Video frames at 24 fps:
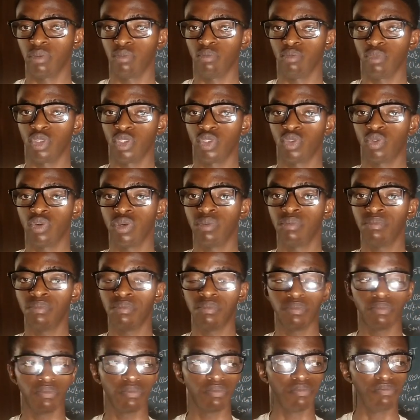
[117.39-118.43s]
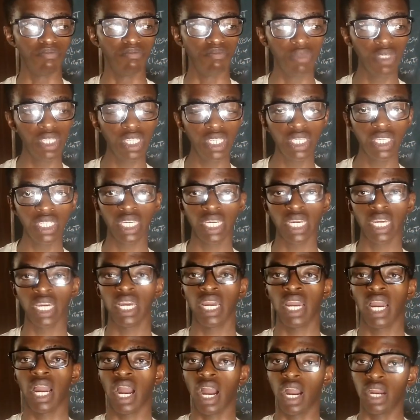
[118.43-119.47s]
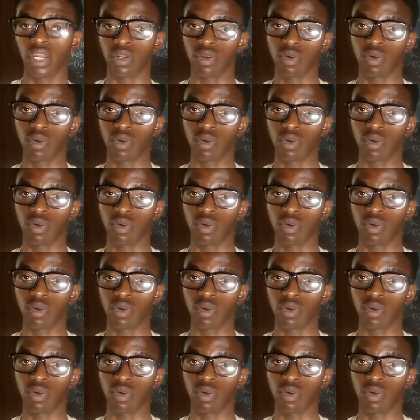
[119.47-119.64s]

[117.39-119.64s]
between me and